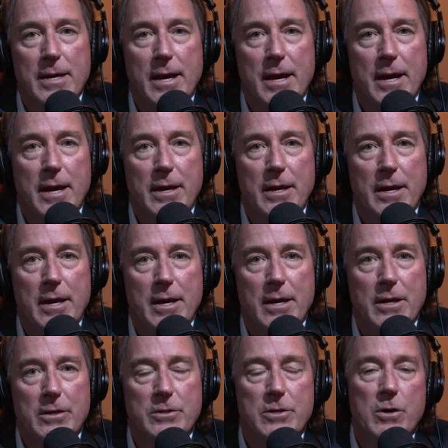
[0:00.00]
and, and
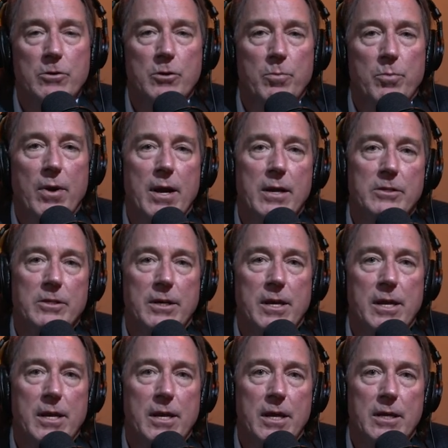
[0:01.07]
it's no surprise that
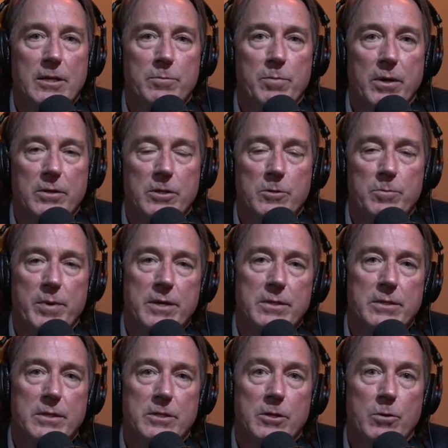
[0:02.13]
he has built his
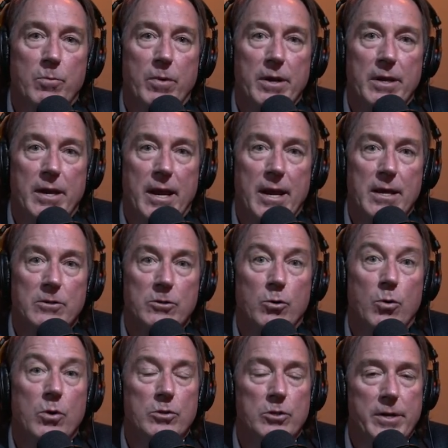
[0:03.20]
business in the way that he has
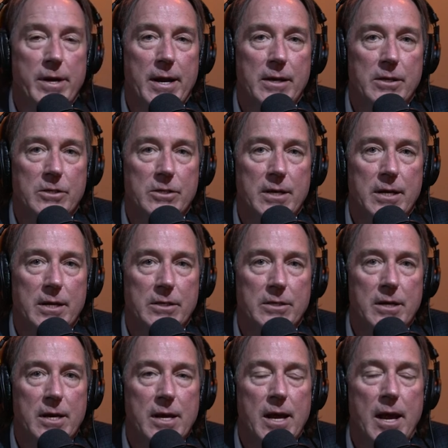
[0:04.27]
across the United
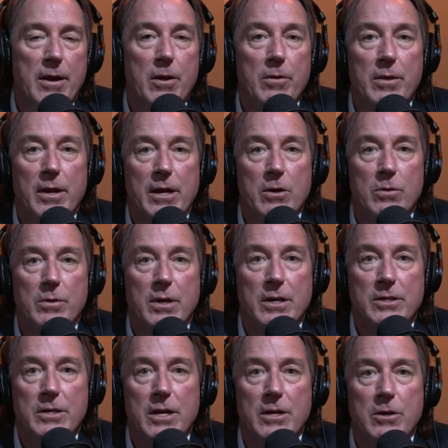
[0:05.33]
States. I know that he'll
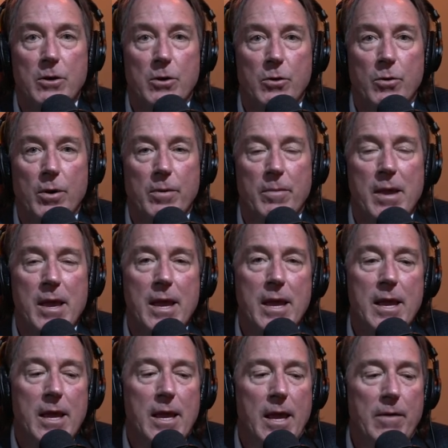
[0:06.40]
continue to grow.
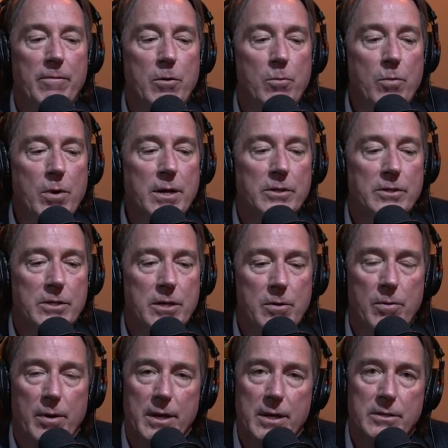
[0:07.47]
If you want to see
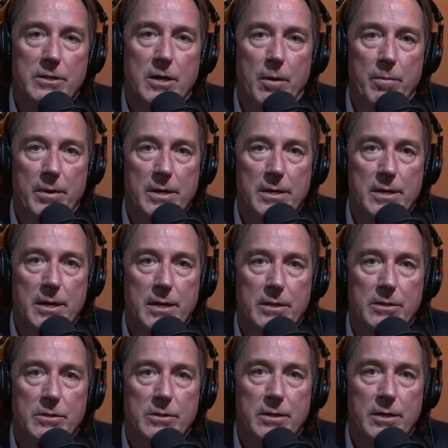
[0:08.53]
what his company
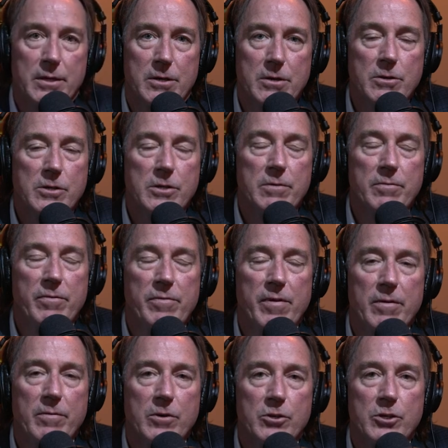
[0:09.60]
does, do yourself a
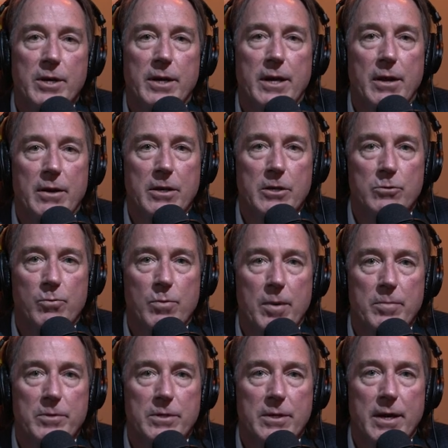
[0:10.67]
favor and check out his
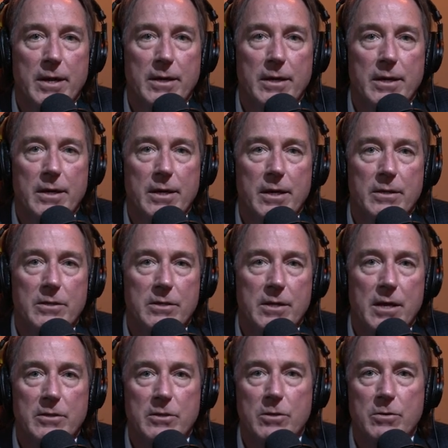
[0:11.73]
website, uh,
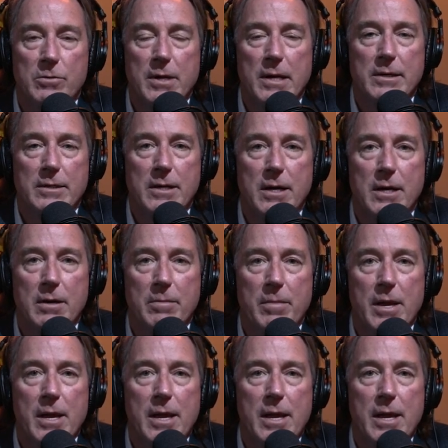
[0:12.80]
sasso.com.